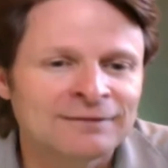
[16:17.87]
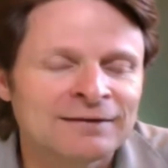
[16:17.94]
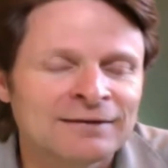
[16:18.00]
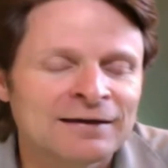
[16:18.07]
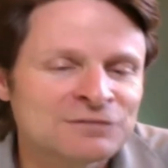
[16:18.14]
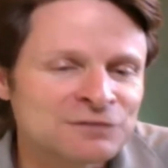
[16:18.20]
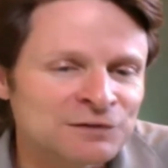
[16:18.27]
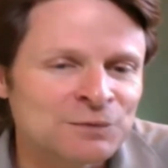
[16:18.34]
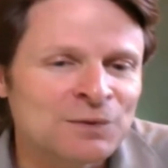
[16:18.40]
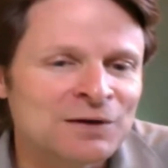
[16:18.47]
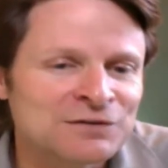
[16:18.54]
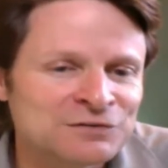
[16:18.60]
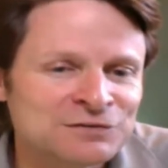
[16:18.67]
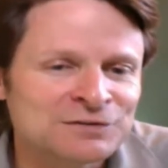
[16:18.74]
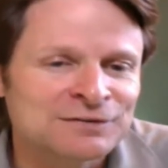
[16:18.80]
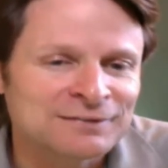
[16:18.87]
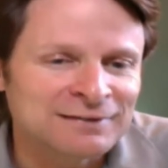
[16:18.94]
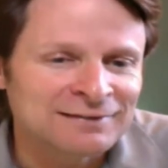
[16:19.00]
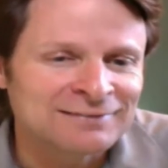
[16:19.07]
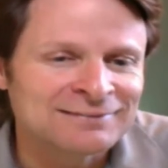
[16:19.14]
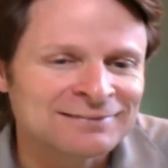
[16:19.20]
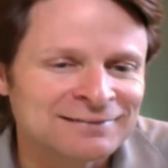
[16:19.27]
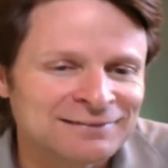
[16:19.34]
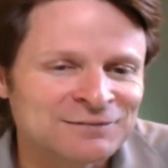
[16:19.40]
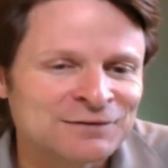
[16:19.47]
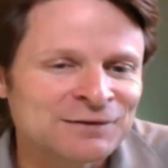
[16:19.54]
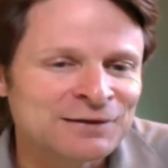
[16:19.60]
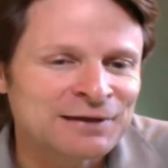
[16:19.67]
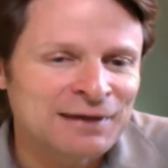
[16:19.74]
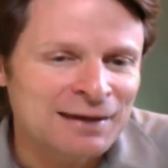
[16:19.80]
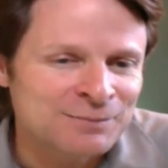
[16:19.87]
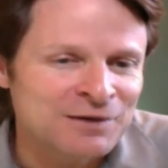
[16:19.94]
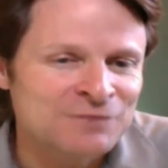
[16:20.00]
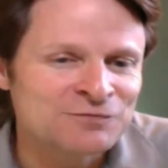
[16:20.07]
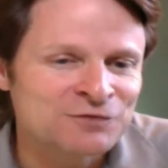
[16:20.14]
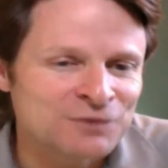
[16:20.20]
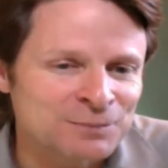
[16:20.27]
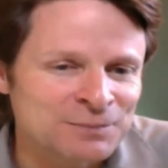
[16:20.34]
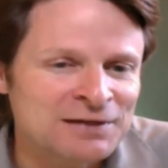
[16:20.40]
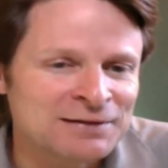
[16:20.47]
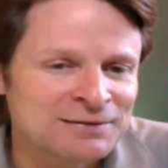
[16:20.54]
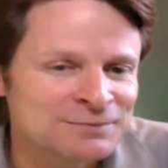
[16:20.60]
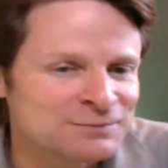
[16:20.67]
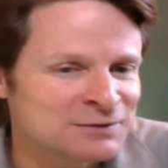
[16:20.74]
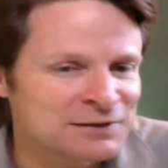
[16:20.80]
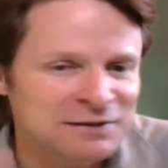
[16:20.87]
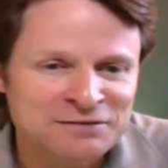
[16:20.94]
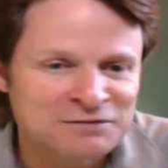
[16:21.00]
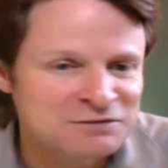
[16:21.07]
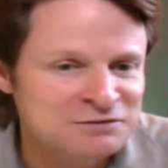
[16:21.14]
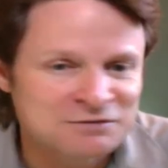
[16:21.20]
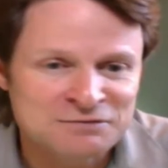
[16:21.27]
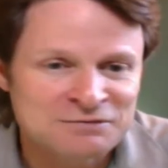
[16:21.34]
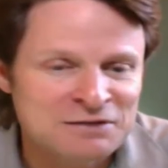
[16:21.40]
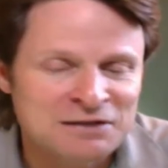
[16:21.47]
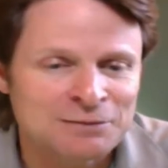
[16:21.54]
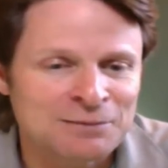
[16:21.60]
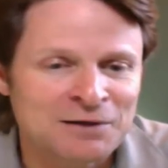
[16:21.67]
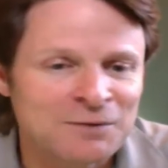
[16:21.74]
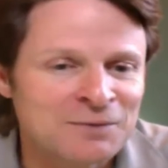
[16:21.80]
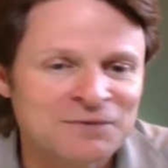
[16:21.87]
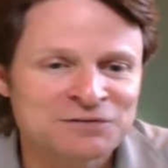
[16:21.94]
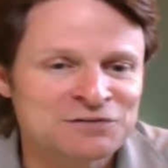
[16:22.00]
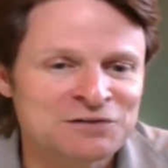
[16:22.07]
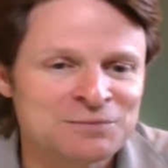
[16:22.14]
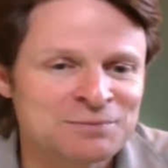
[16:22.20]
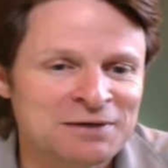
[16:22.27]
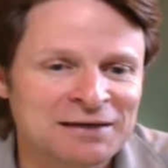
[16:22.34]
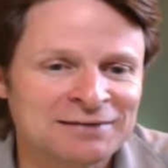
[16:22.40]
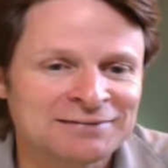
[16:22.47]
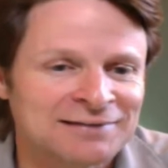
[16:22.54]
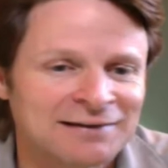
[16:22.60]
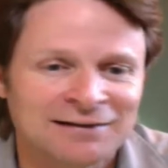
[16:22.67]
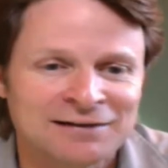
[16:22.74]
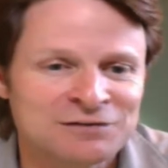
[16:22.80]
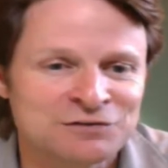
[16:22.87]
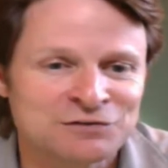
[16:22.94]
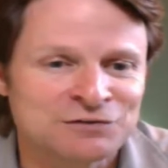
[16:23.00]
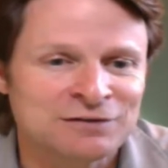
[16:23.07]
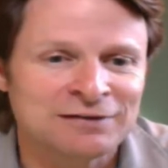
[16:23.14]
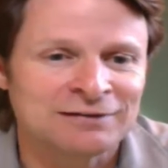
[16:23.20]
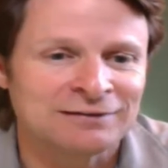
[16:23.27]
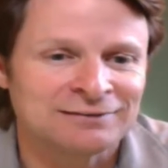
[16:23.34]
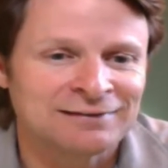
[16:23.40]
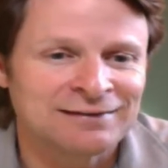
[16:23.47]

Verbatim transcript: That's a question that uh, really came up for me when I just, no matter what the GPS said, I just did it.